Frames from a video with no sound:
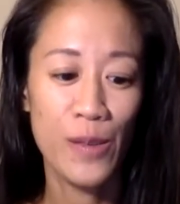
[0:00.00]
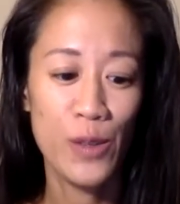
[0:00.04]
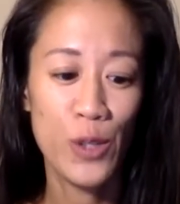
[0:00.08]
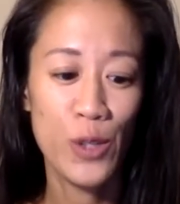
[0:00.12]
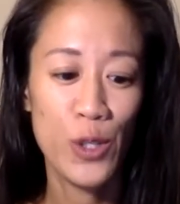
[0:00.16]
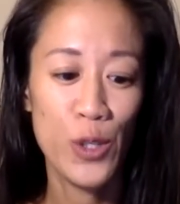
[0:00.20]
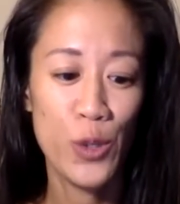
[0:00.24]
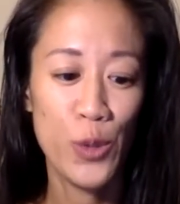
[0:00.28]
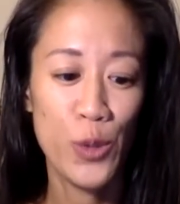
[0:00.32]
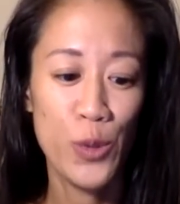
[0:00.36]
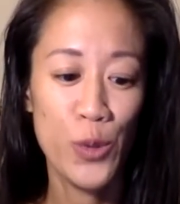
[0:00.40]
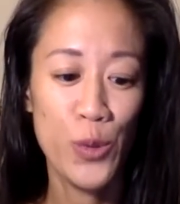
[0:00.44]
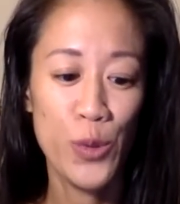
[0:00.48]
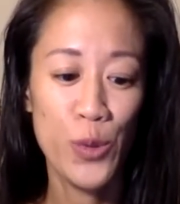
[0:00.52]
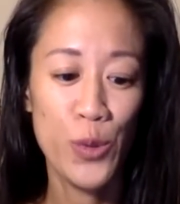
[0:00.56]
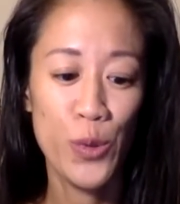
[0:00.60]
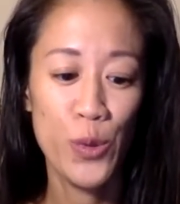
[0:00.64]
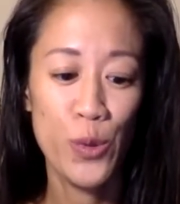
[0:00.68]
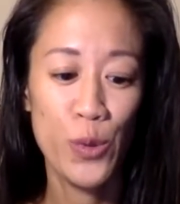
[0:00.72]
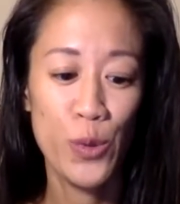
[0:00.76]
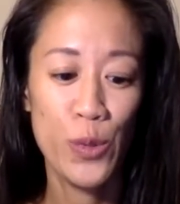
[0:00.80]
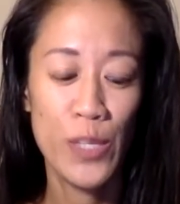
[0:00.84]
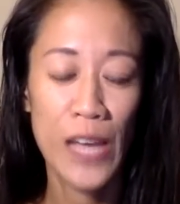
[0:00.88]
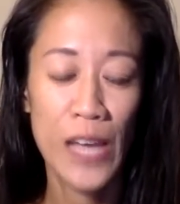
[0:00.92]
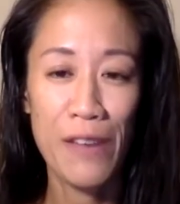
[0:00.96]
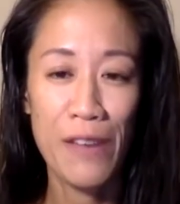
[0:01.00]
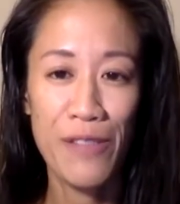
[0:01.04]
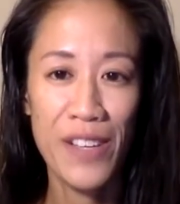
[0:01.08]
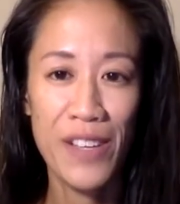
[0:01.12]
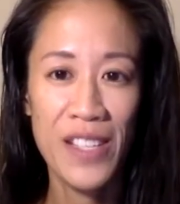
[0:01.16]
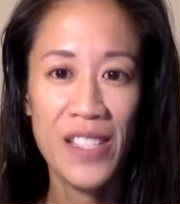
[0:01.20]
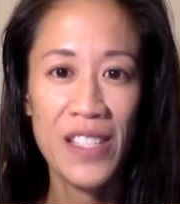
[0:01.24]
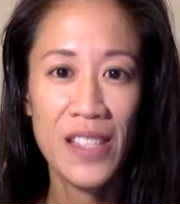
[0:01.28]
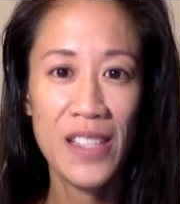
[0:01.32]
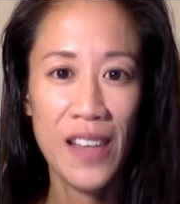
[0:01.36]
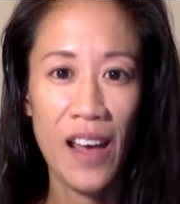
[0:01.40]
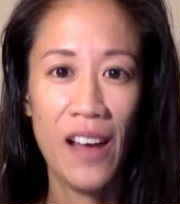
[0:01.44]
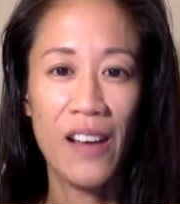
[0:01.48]
to dive
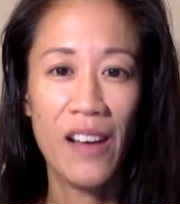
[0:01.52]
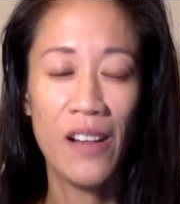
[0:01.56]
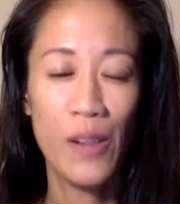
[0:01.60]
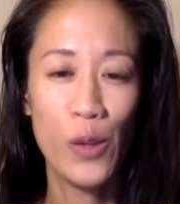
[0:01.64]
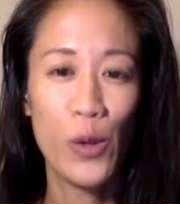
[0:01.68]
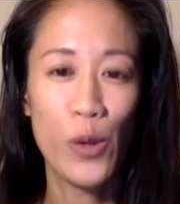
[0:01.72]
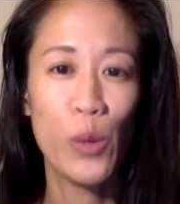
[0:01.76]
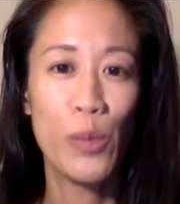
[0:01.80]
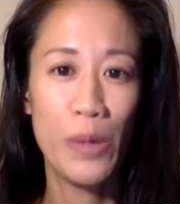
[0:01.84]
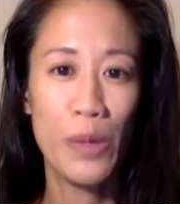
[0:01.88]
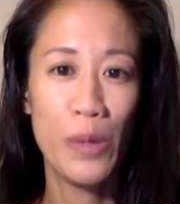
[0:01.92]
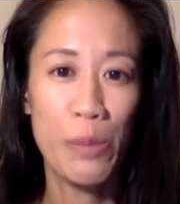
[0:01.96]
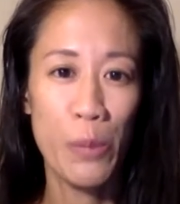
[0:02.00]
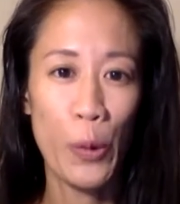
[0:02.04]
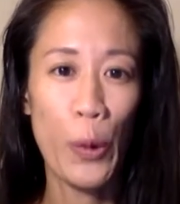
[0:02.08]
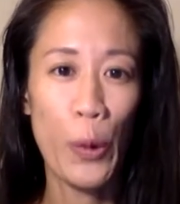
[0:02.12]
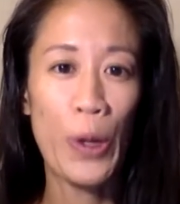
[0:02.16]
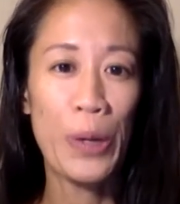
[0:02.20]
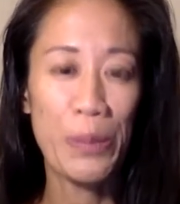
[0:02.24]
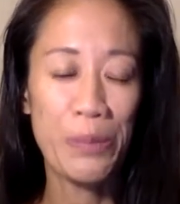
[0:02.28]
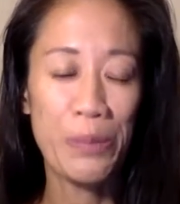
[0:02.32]
into that a little bit more.